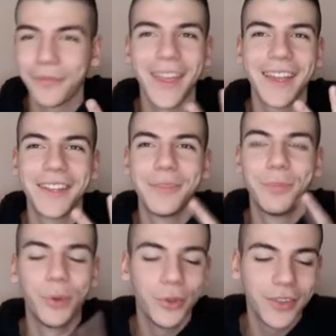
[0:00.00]

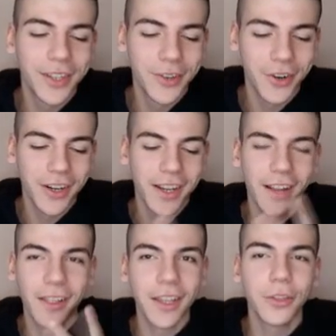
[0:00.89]
boosting your
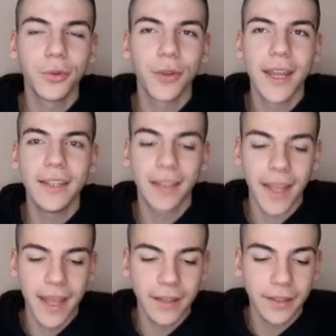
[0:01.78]
click-through rate
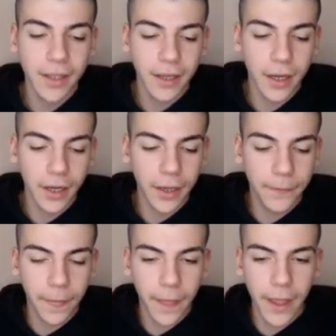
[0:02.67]
and
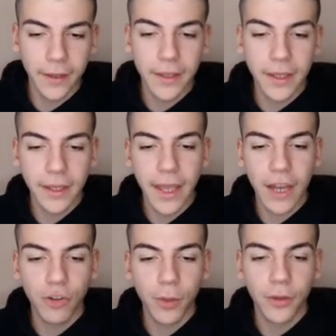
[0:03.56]
the
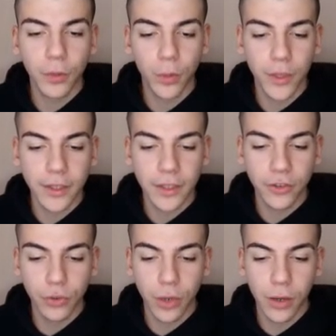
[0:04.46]
engagement with this
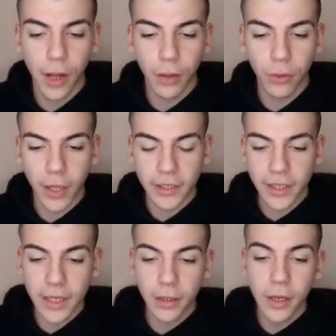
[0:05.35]
URL right
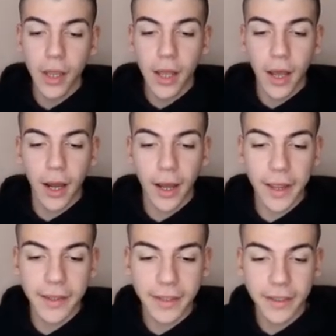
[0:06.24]
here.
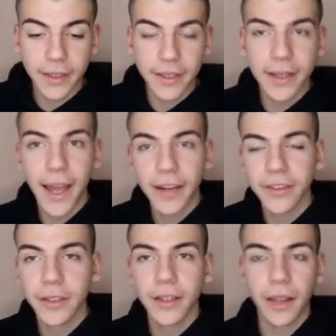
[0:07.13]
And then
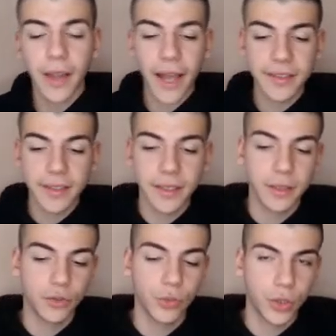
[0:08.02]
the last thing that
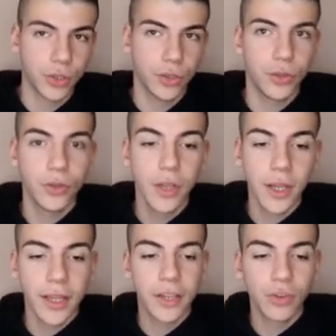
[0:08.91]
you want to do
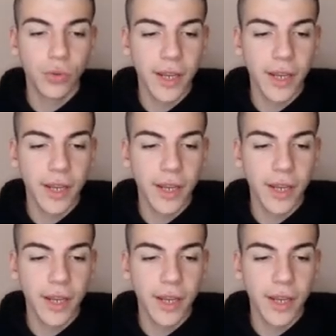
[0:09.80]
is create a